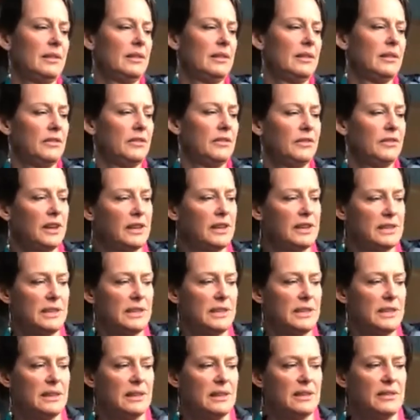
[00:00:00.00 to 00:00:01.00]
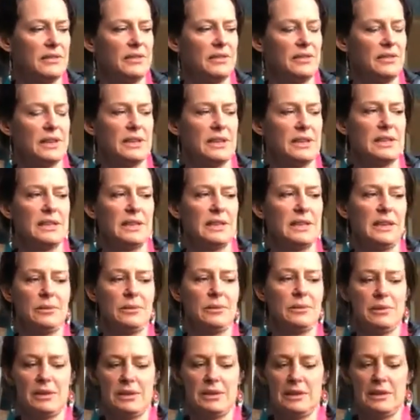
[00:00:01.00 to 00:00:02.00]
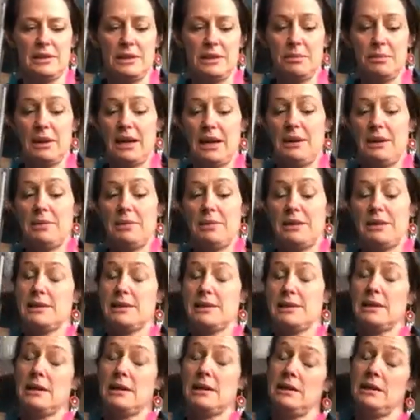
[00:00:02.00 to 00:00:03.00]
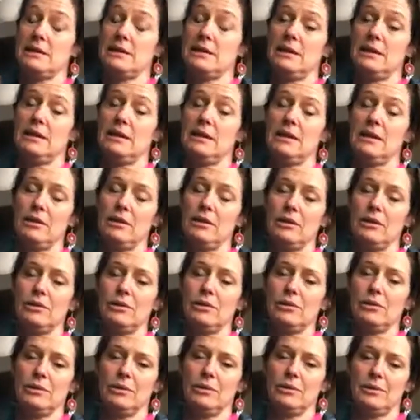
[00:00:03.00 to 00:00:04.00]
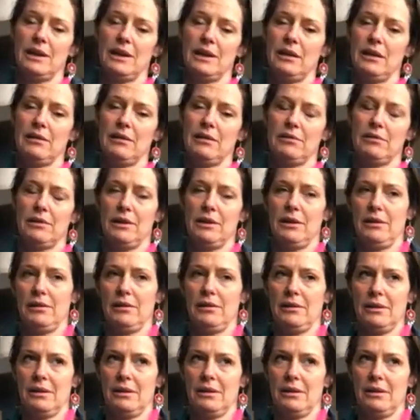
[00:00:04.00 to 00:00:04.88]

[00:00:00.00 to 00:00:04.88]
The first thing was the paper designs, and all the way through